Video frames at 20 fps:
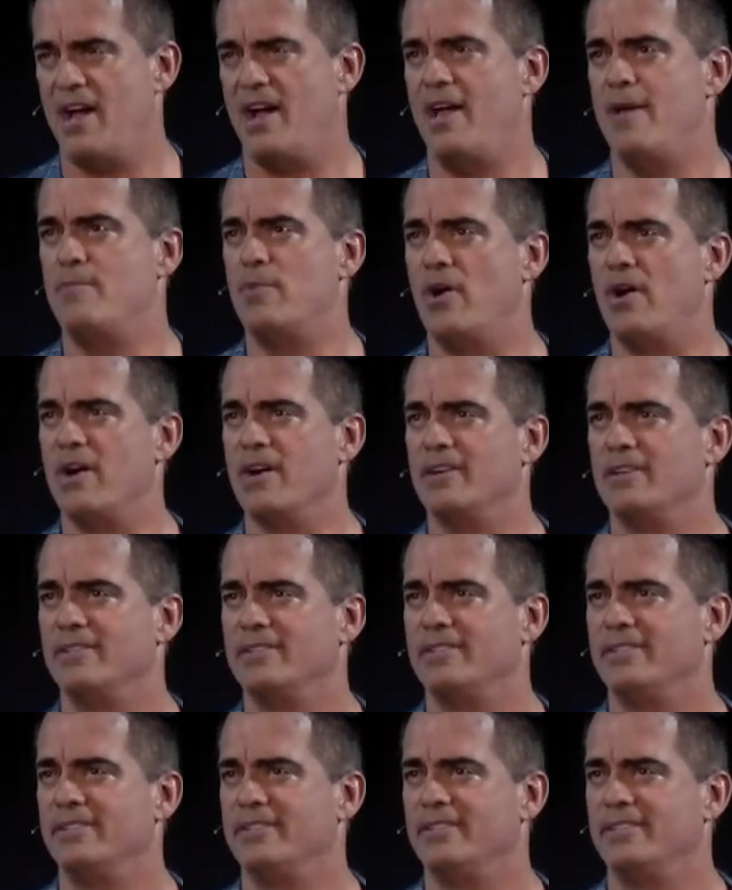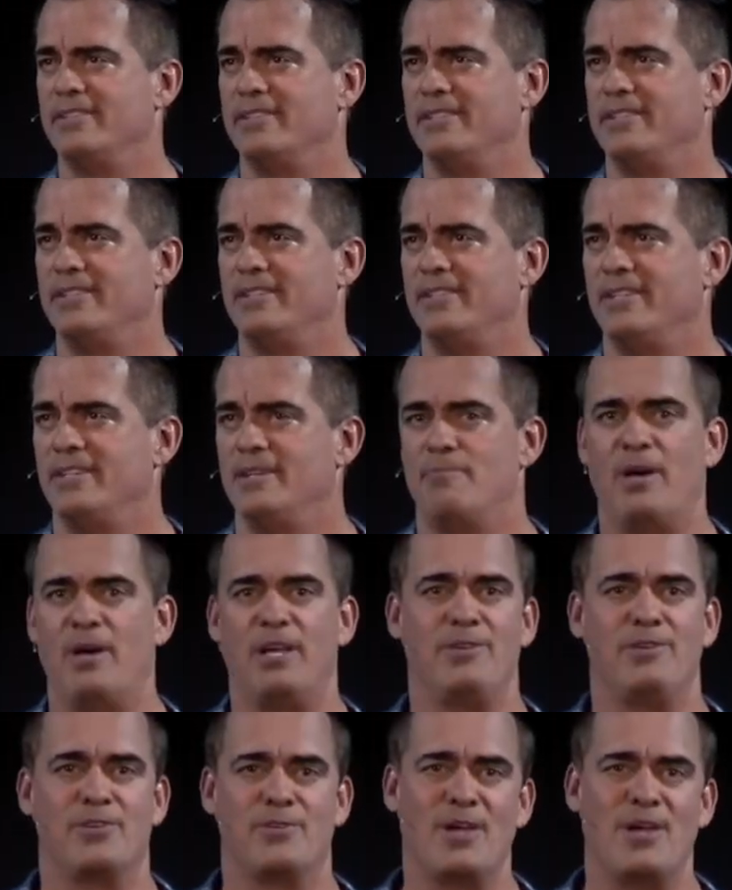high bar.
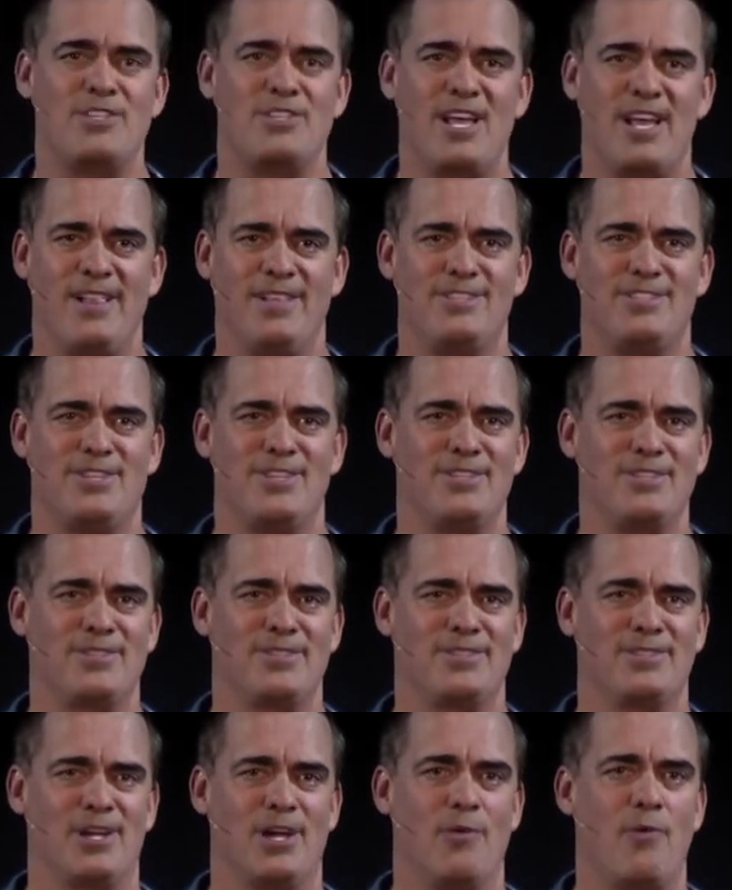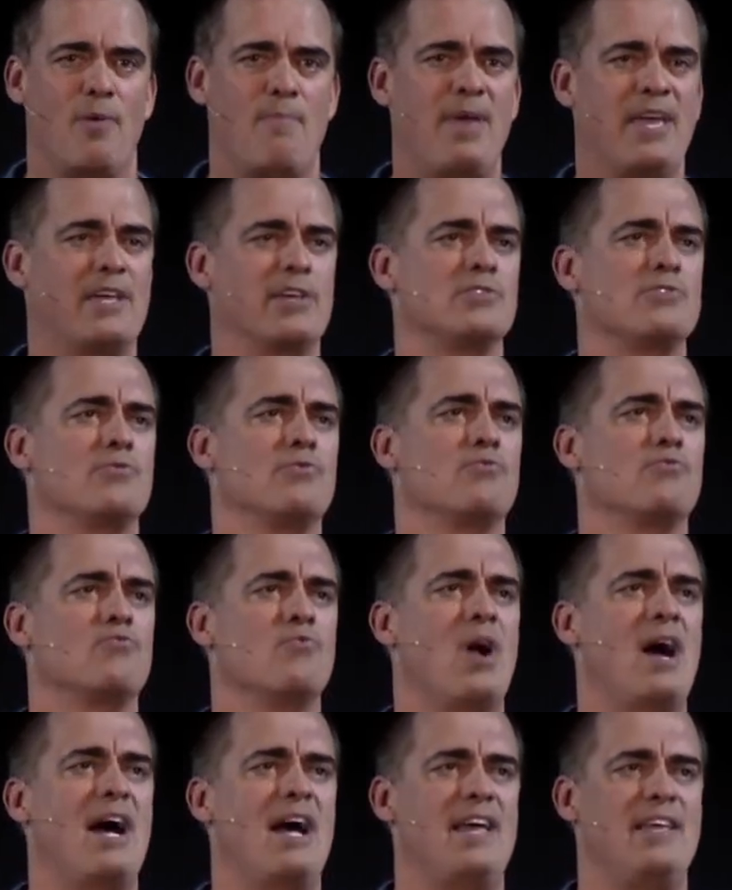But great challenges are what make us
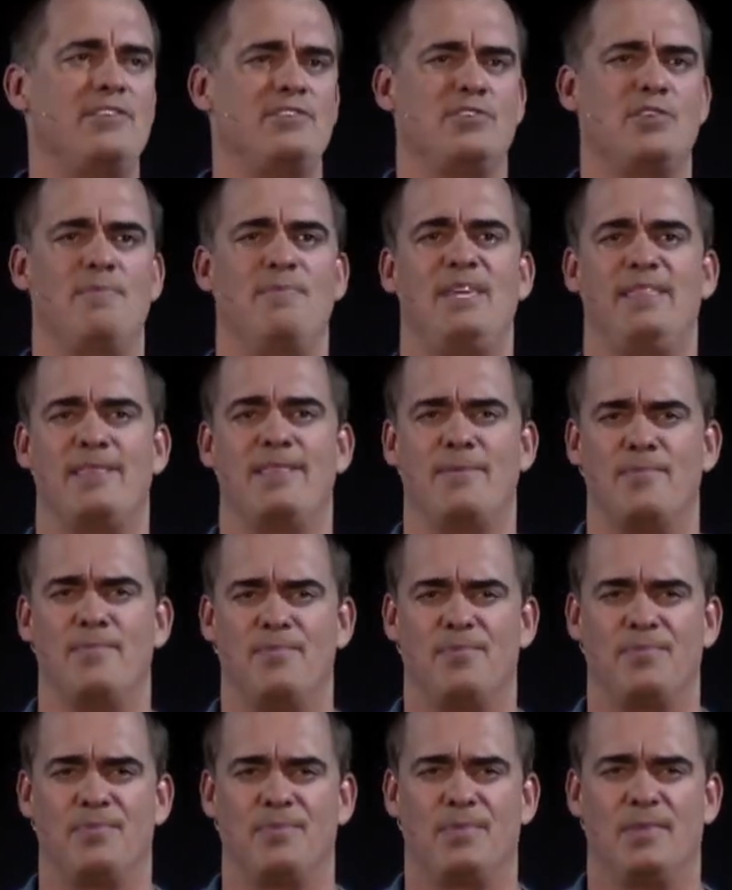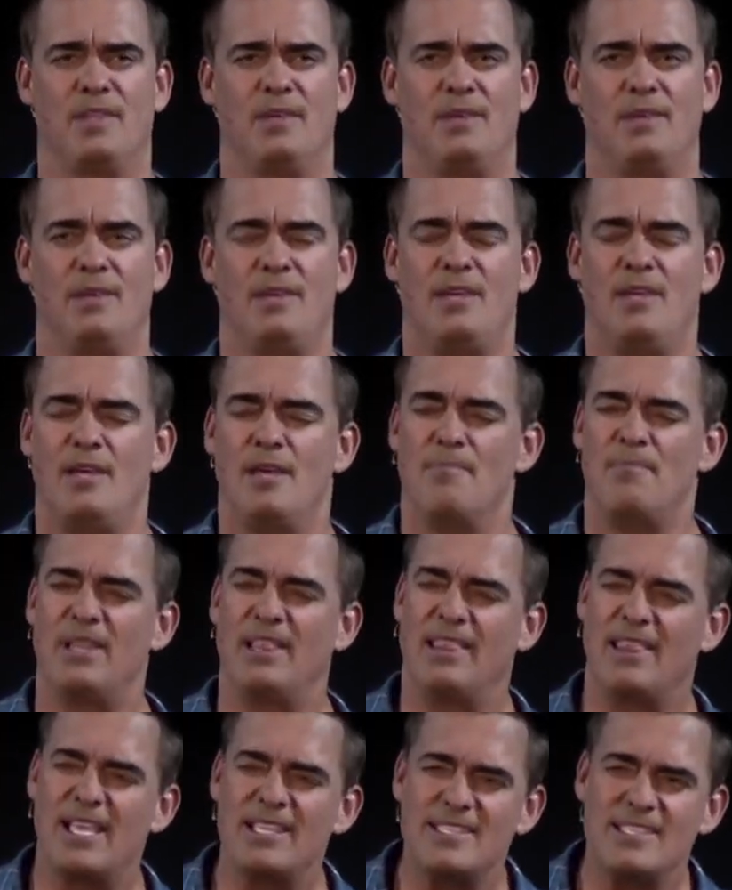rise to meet them. But
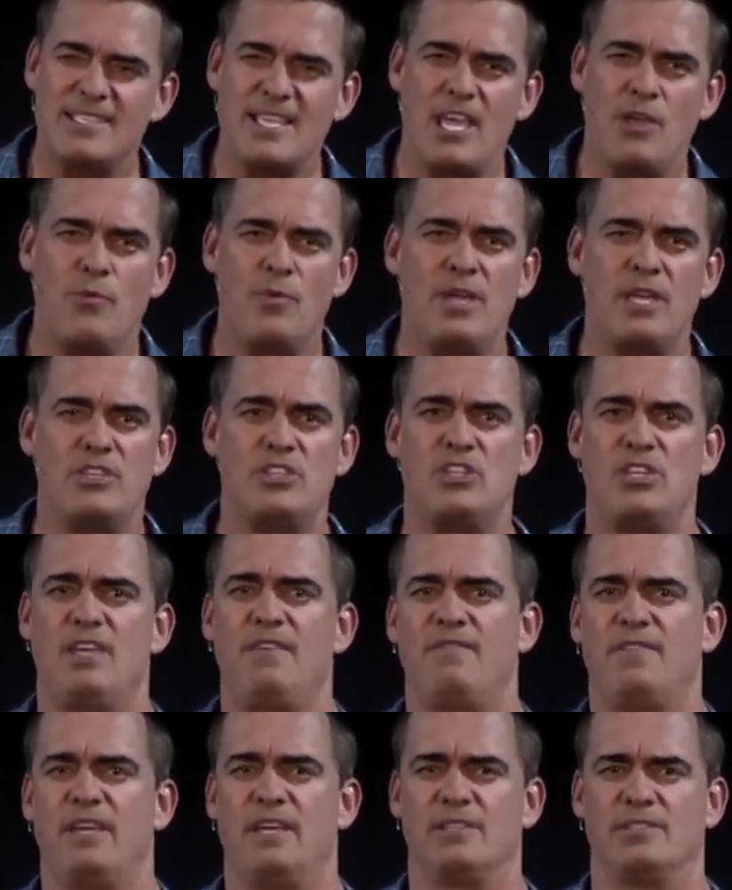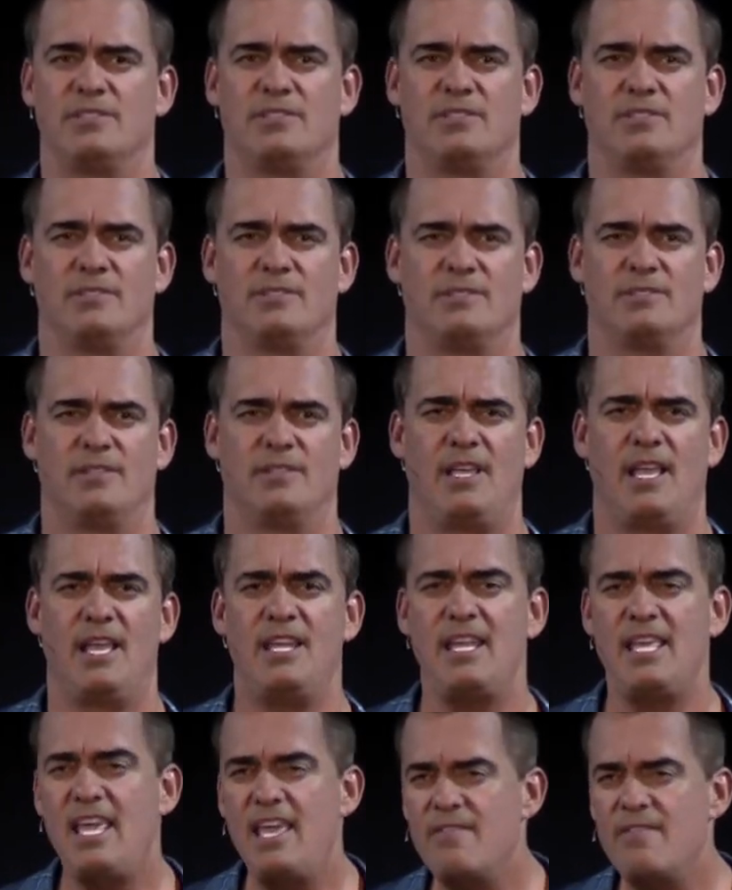let's say we achieve this,
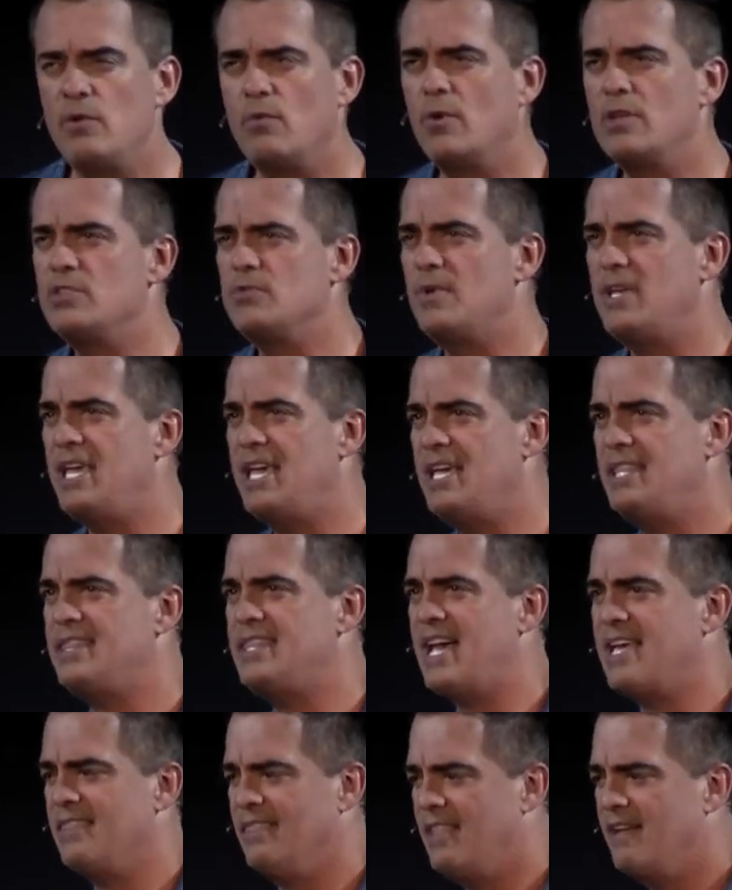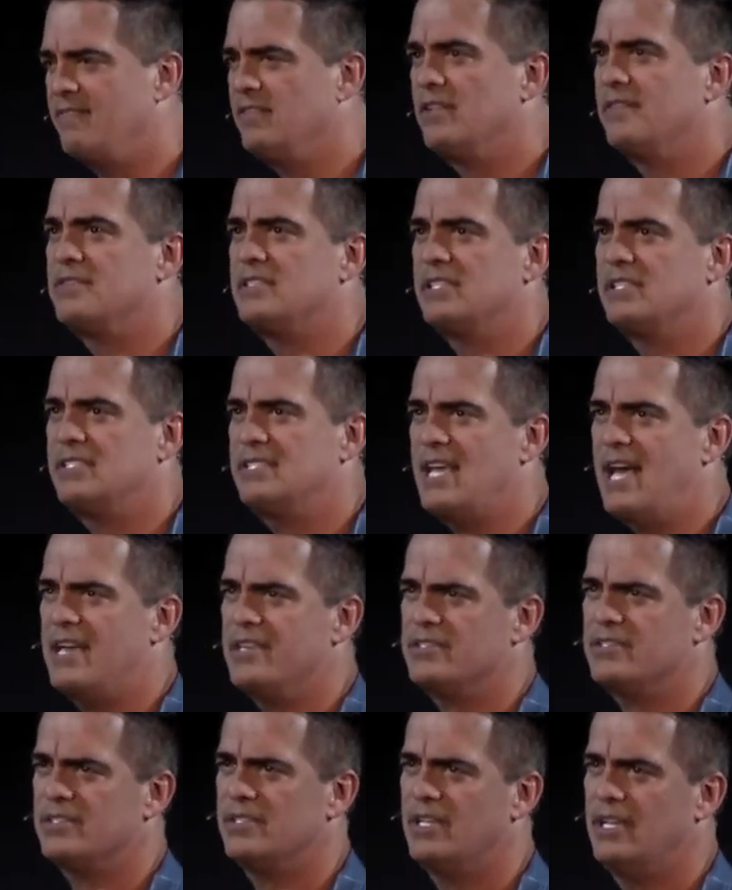and even once we hit that level of
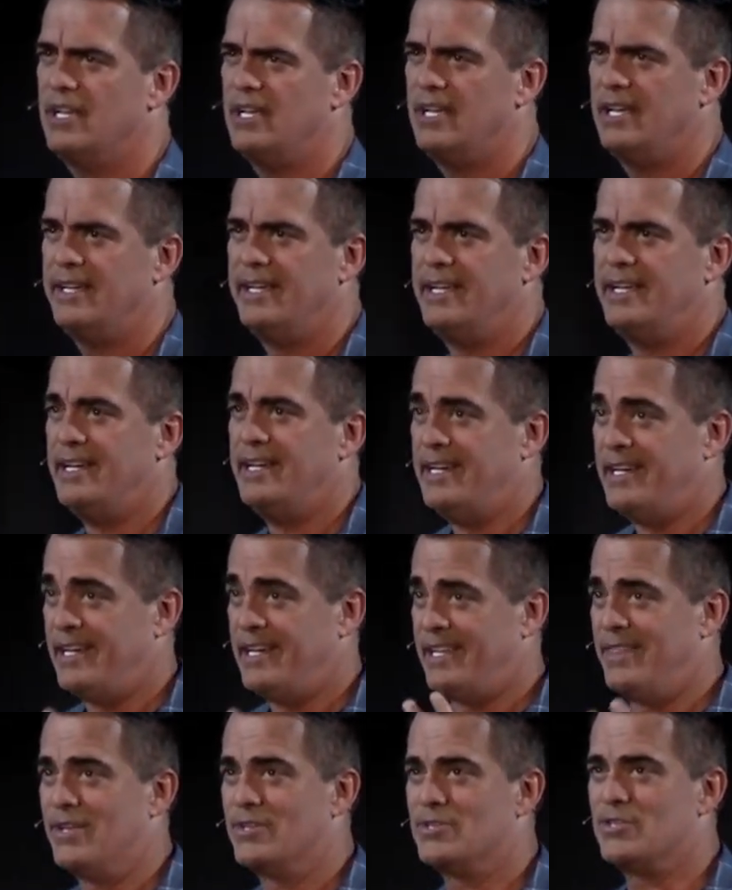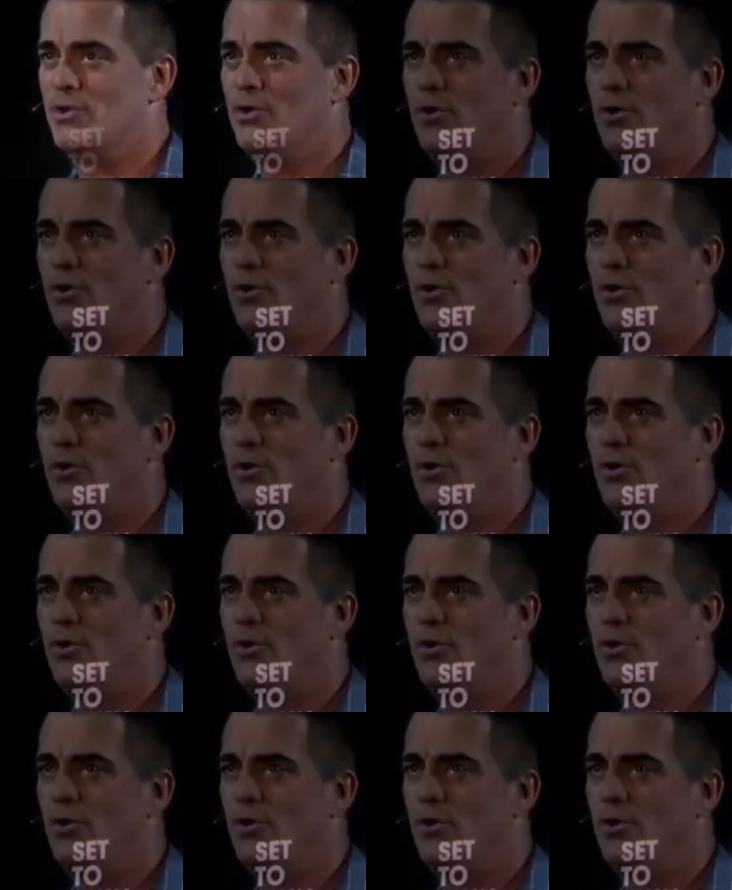success, there's an